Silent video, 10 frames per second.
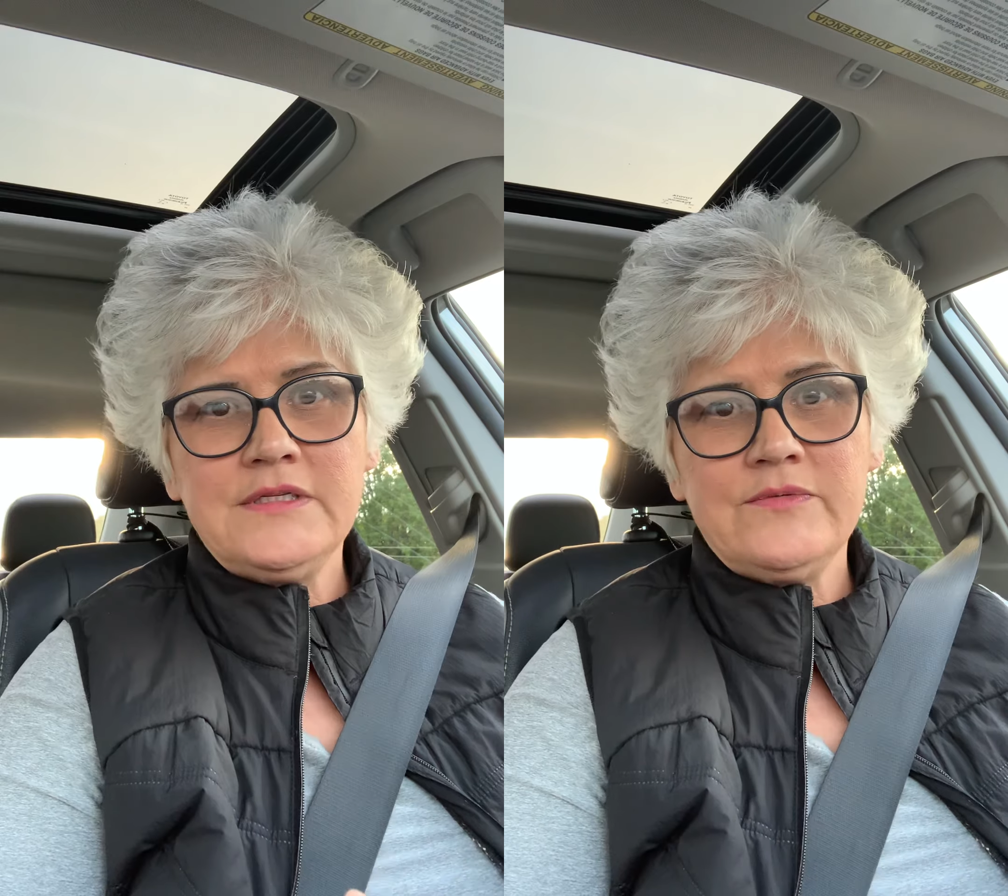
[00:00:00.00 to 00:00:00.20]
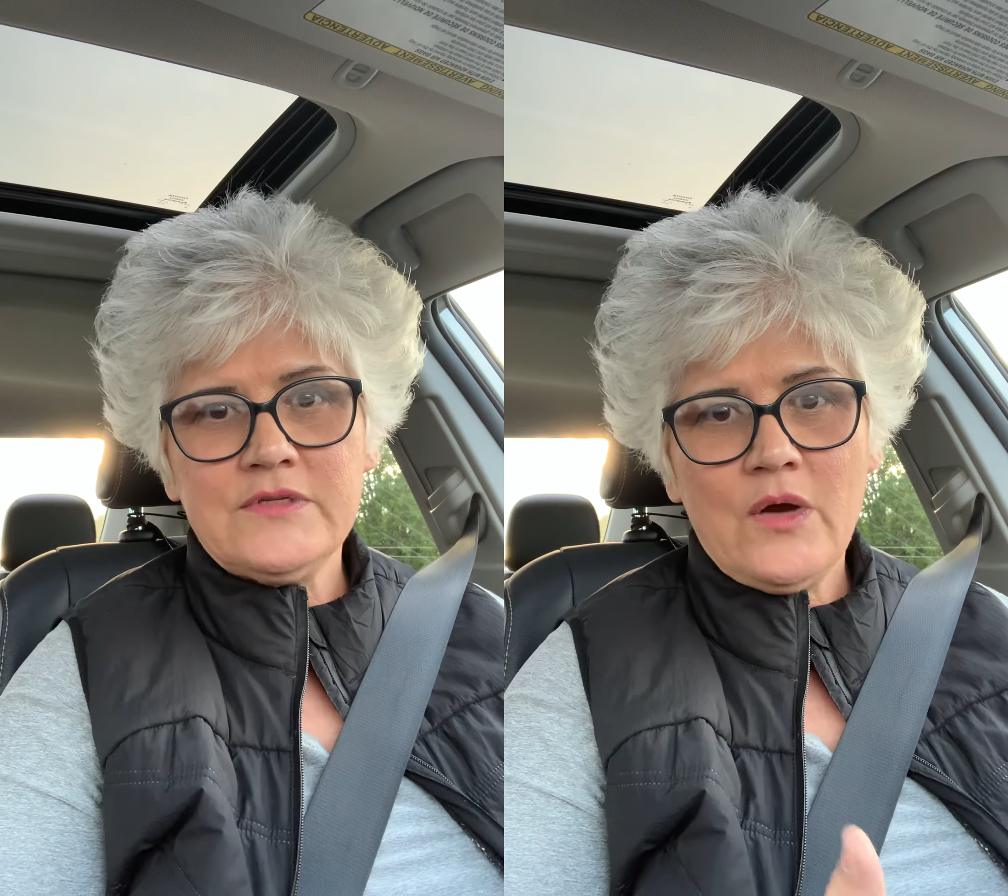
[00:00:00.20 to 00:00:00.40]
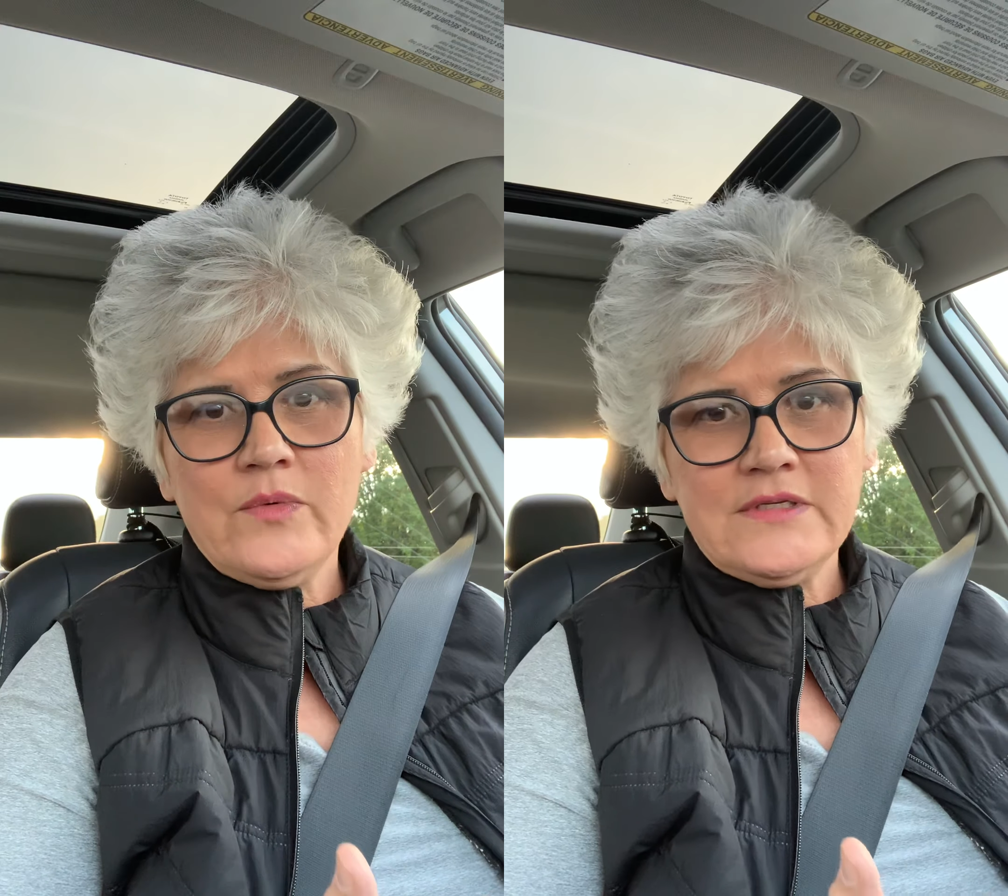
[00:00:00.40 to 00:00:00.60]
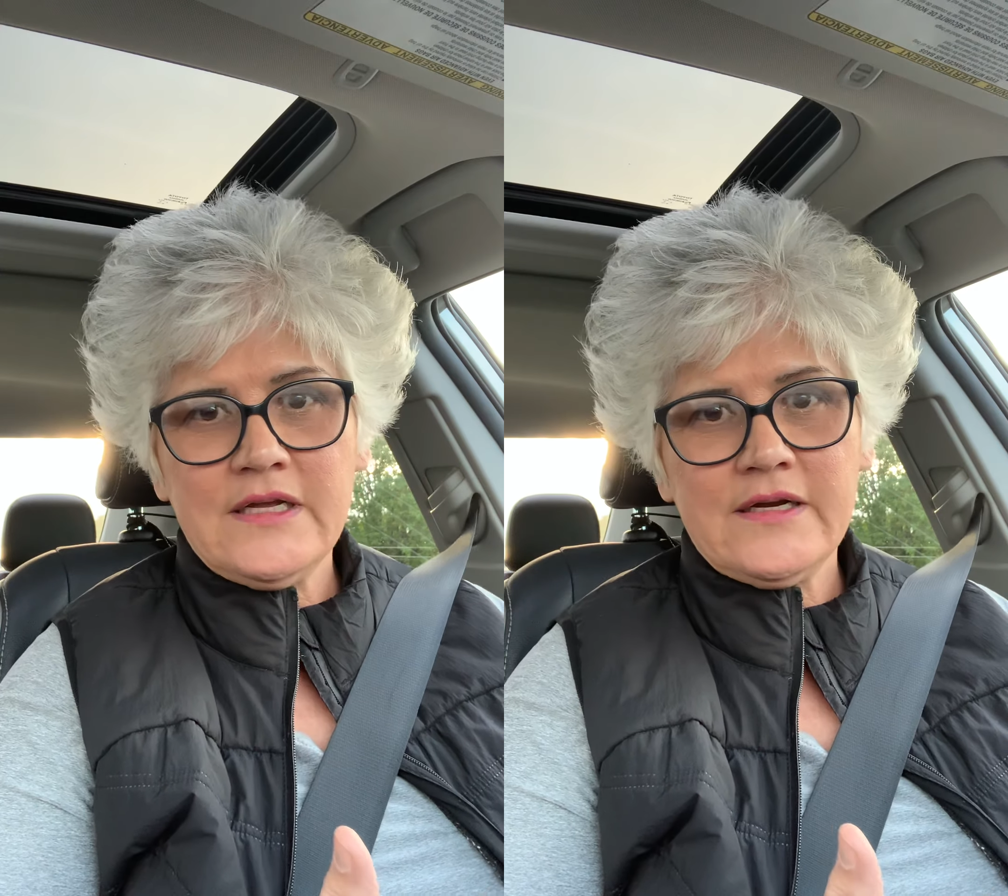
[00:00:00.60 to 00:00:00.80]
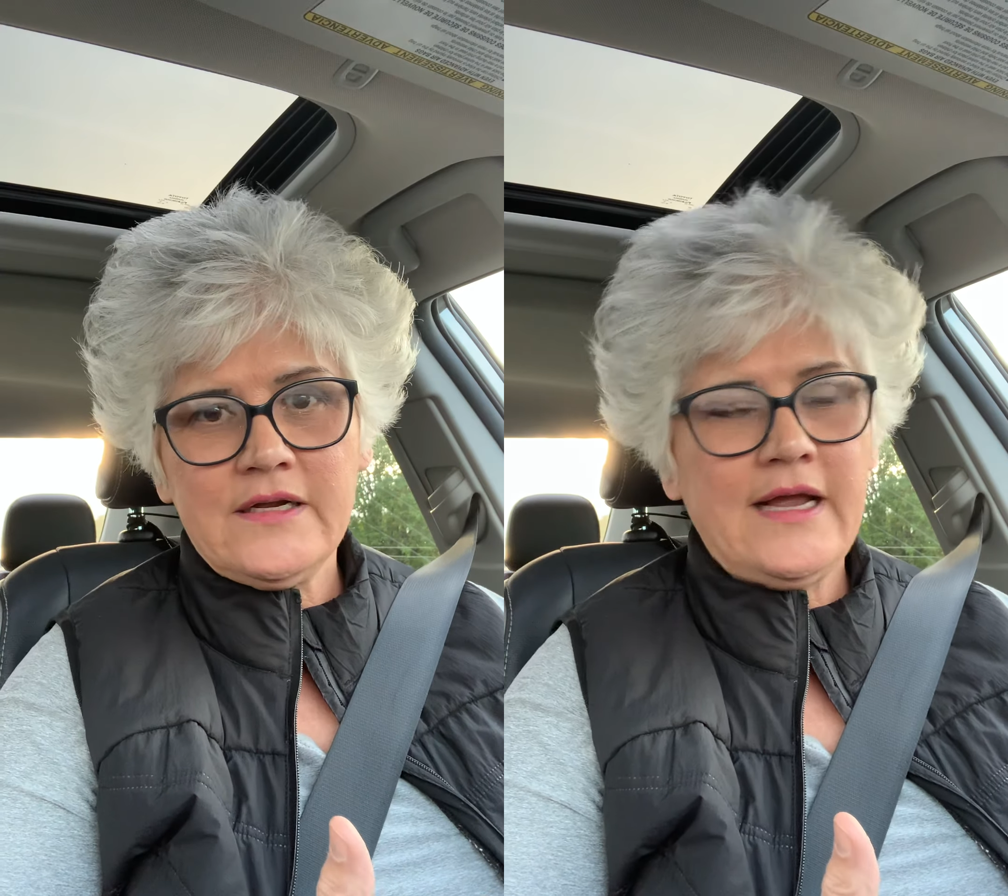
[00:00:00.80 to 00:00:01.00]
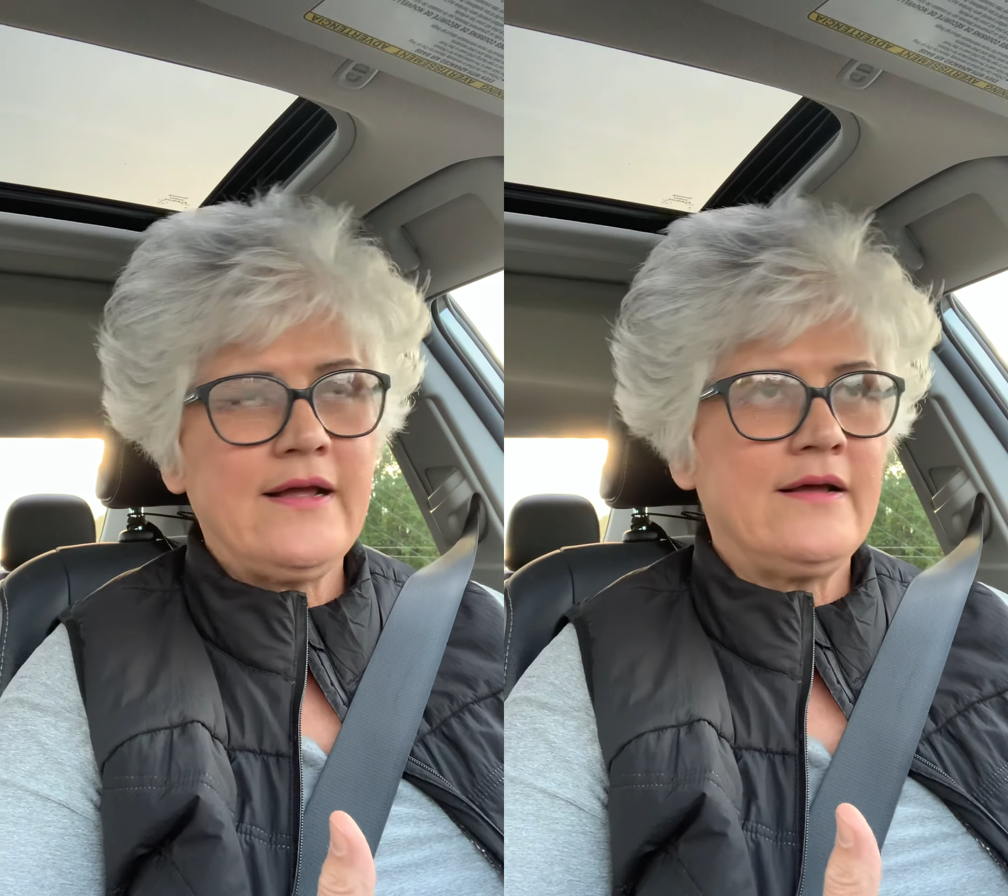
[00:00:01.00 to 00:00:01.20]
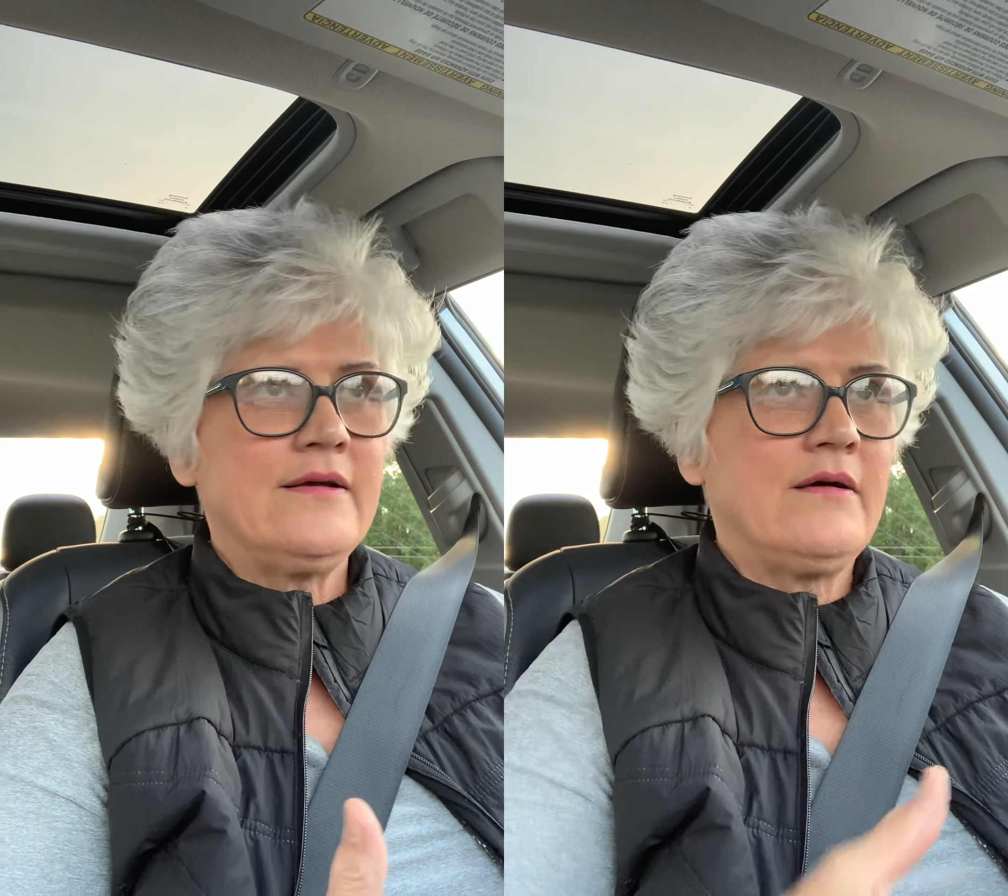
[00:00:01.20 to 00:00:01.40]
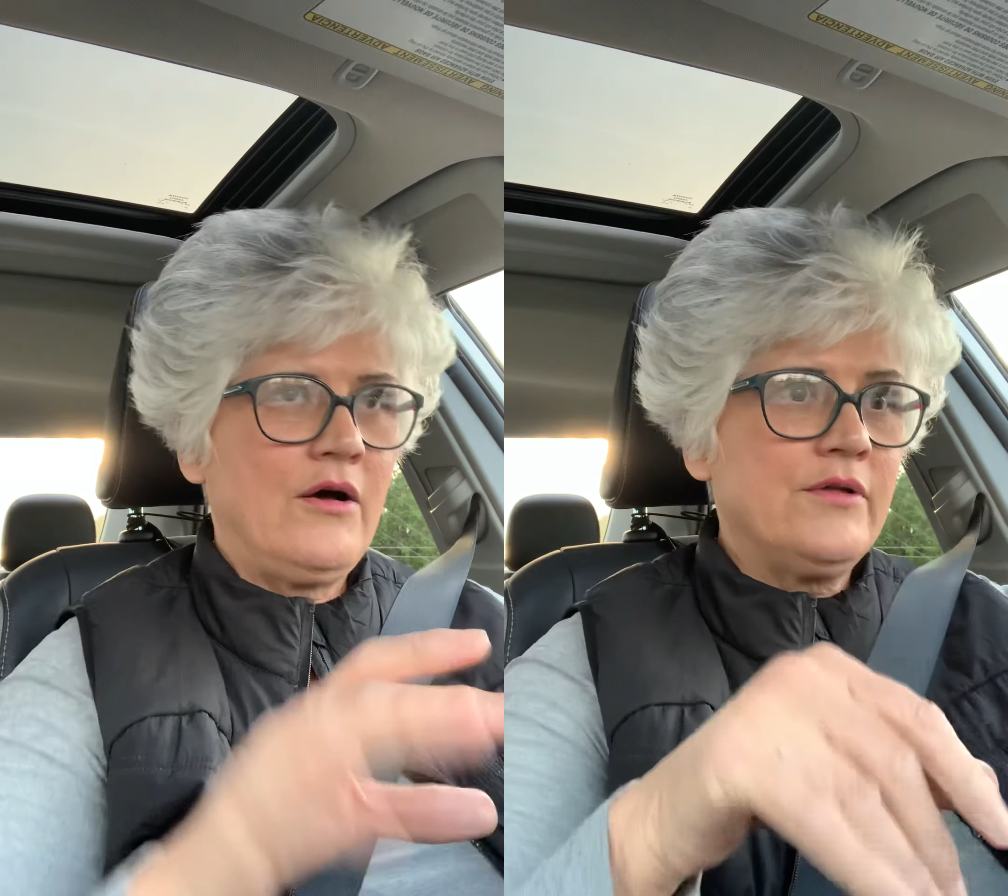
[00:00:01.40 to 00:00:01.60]
He was always at
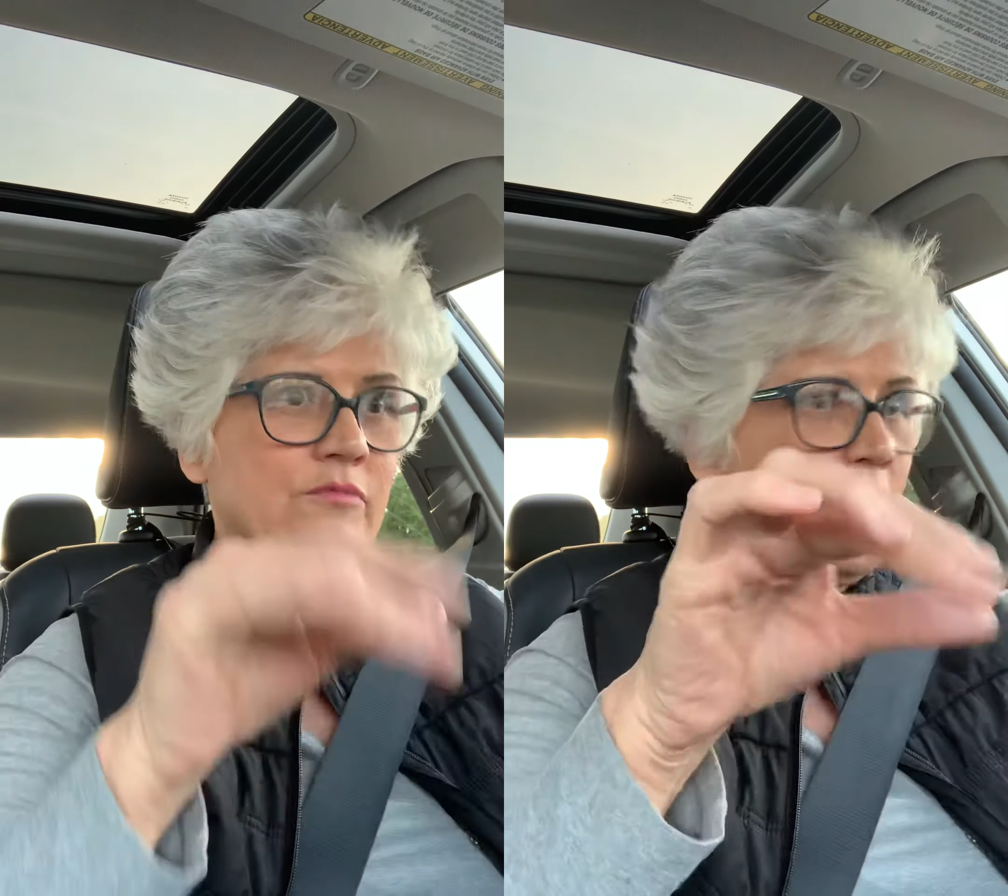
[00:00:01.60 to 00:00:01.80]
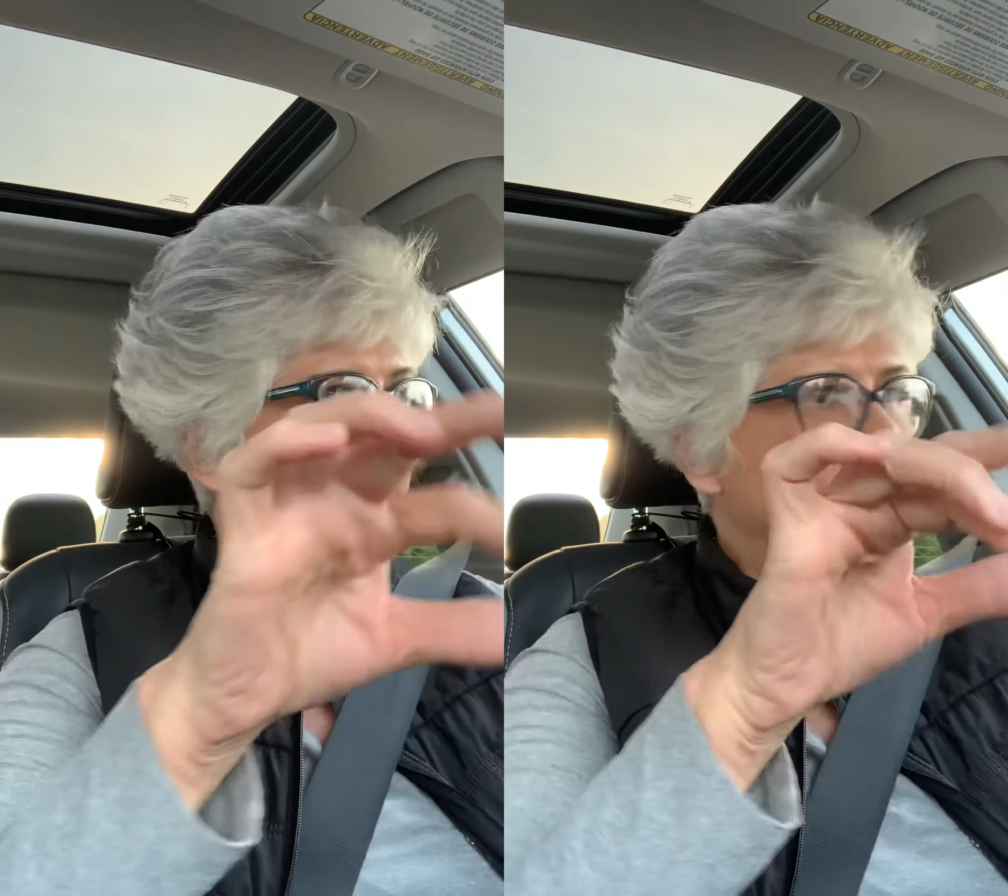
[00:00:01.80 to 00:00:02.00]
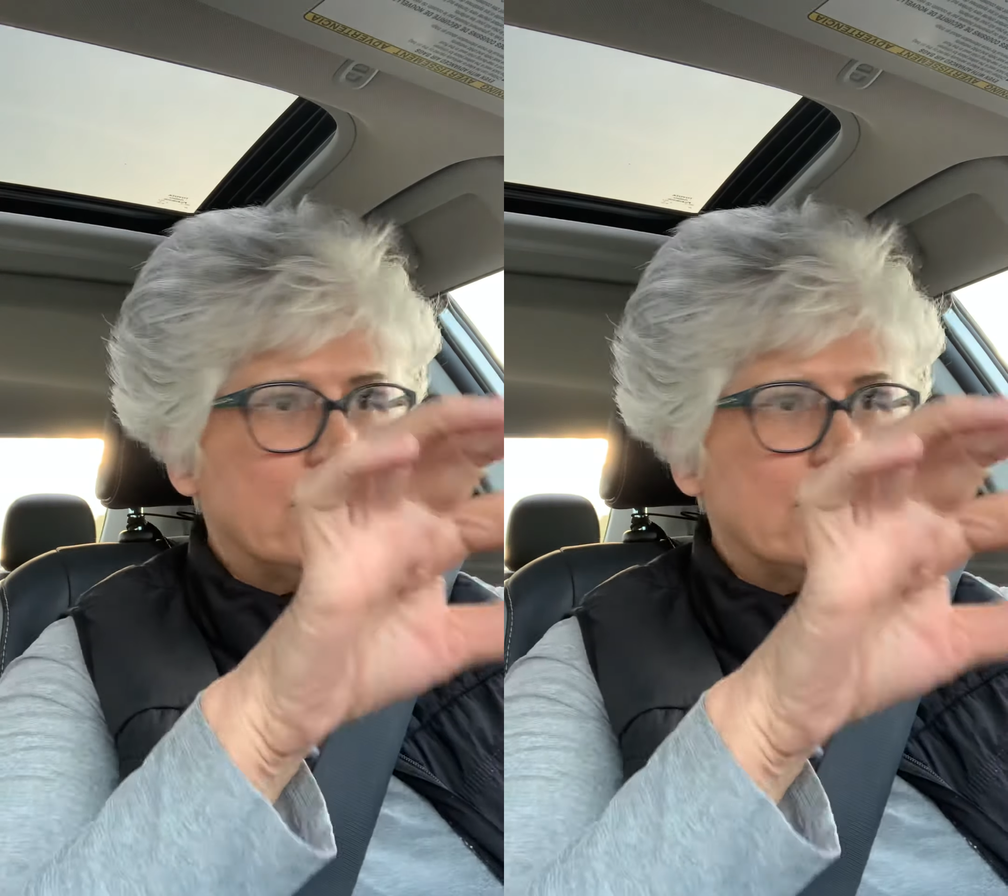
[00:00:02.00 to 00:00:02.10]
right